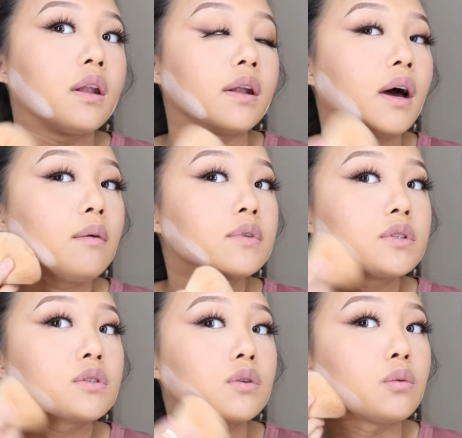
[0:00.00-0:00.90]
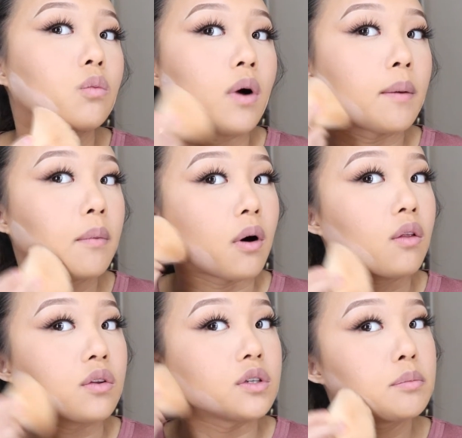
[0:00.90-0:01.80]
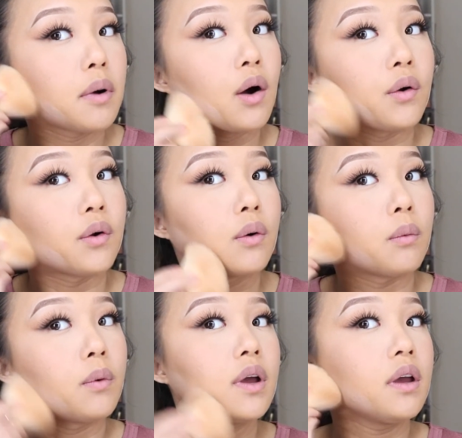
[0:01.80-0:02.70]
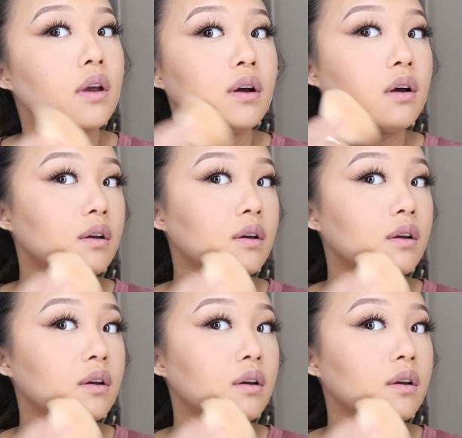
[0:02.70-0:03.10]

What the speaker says: Now I'm just gonna wipe all this powder away.